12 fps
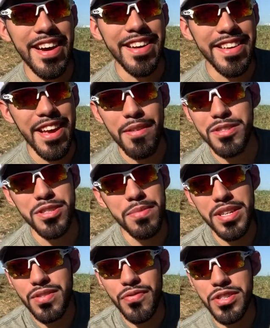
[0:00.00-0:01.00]
Yeah, it just
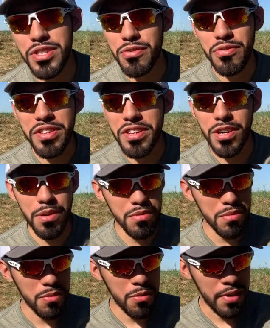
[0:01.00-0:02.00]
makes fishing really
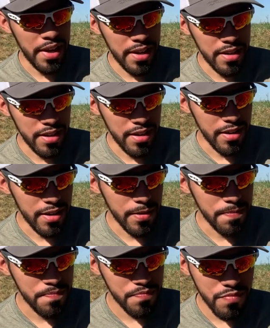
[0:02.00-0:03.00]
comfortable. And
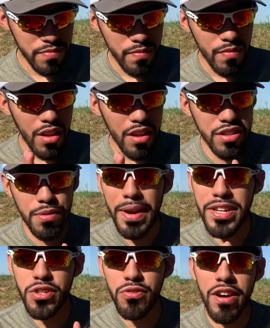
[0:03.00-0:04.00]
to
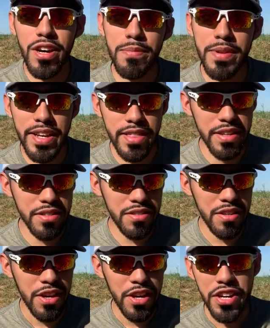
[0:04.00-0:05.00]
match a rod up like this,
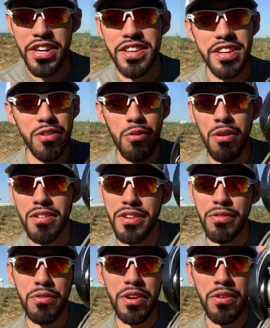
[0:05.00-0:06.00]
you need a quality
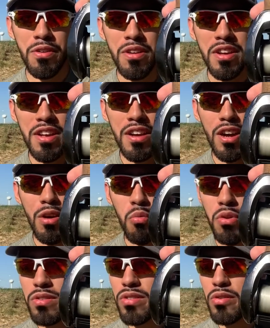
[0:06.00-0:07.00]
reel.
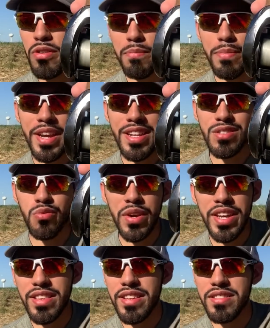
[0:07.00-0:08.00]
We're throwing baits
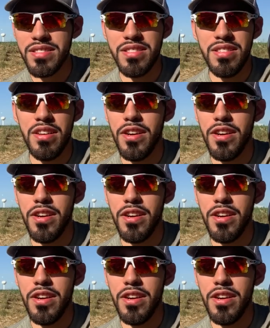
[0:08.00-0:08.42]
weightless.